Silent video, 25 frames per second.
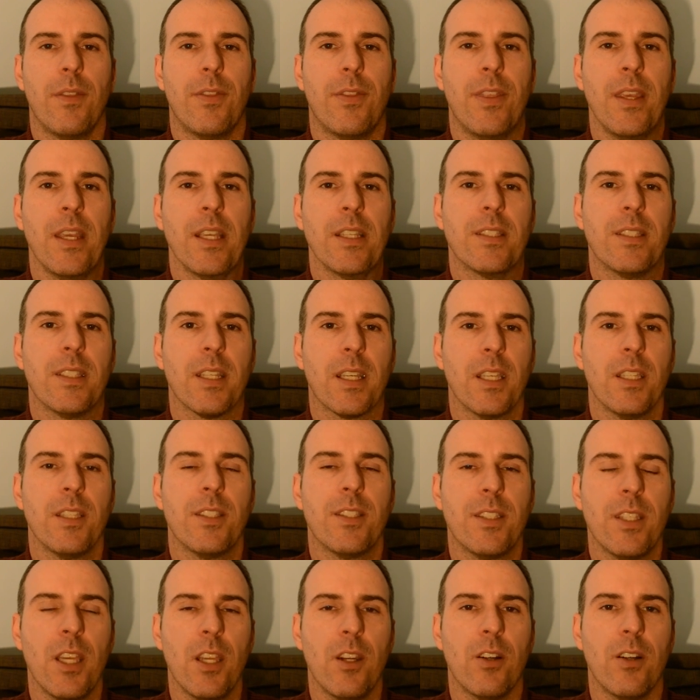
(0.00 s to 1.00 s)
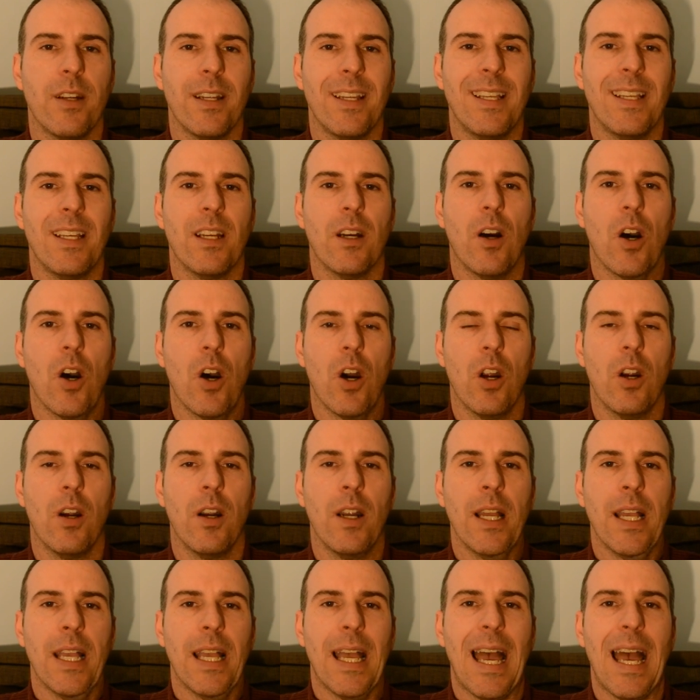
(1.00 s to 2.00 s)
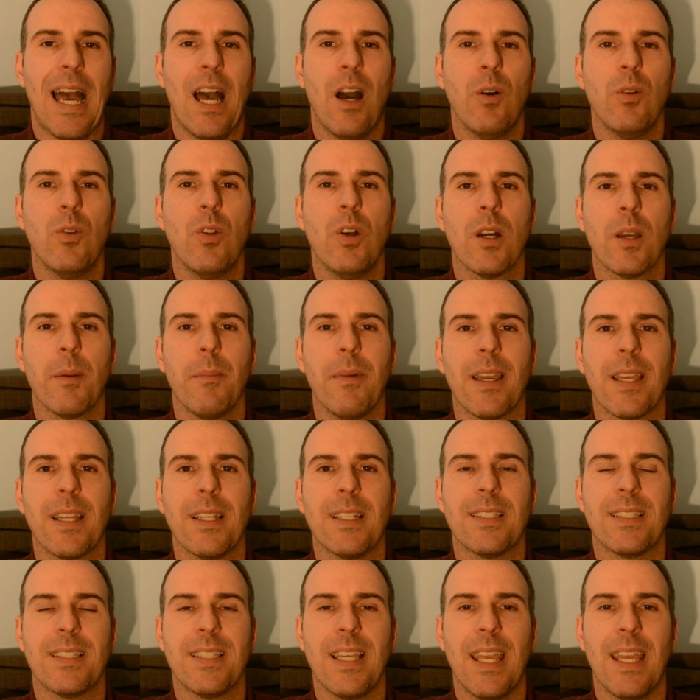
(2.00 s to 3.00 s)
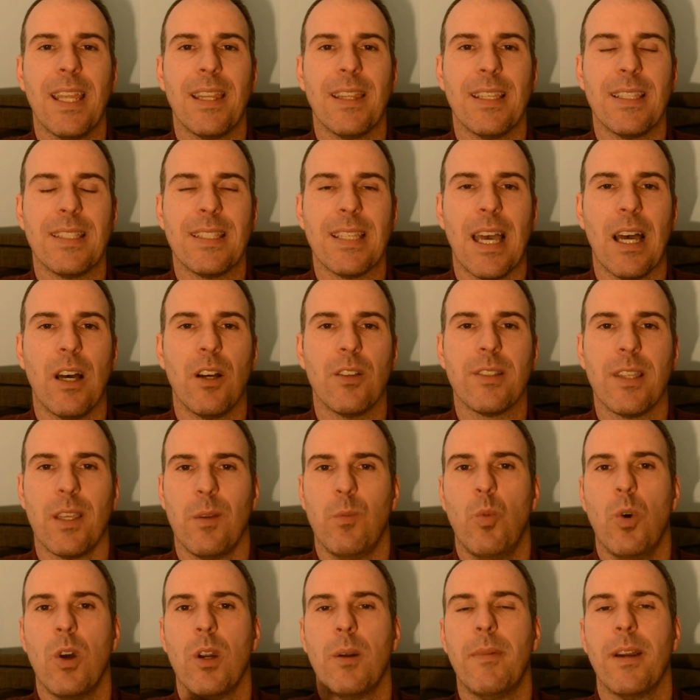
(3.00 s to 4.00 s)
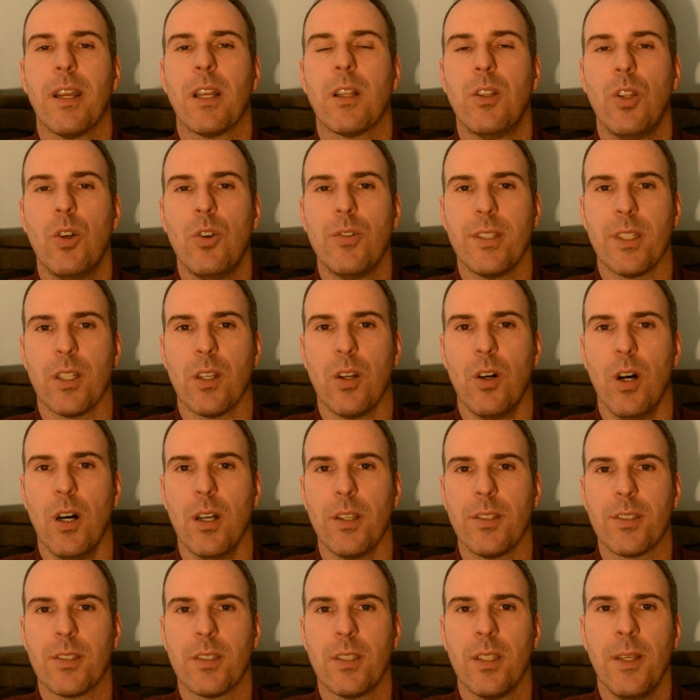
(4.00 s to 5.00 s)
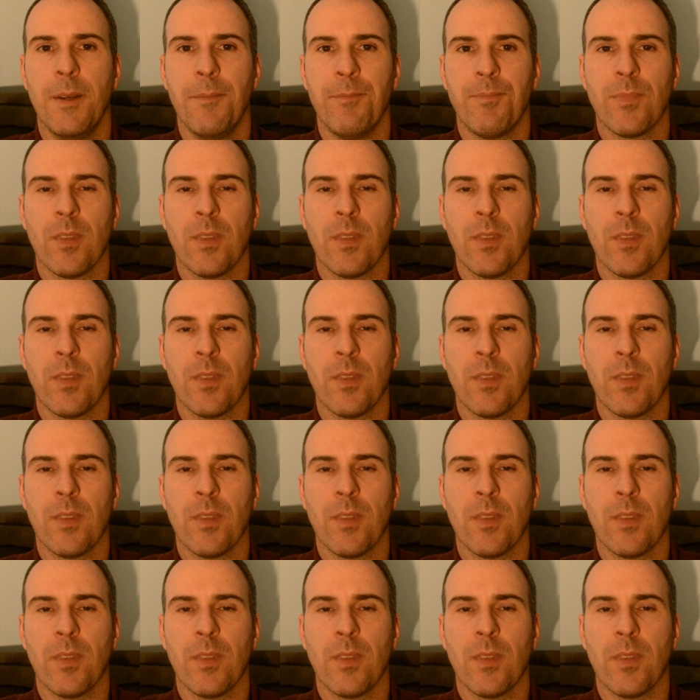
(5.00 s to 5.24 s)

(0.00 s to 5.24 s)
Things to consider eh, are how long am I going to stay in this house and what are my closing costs?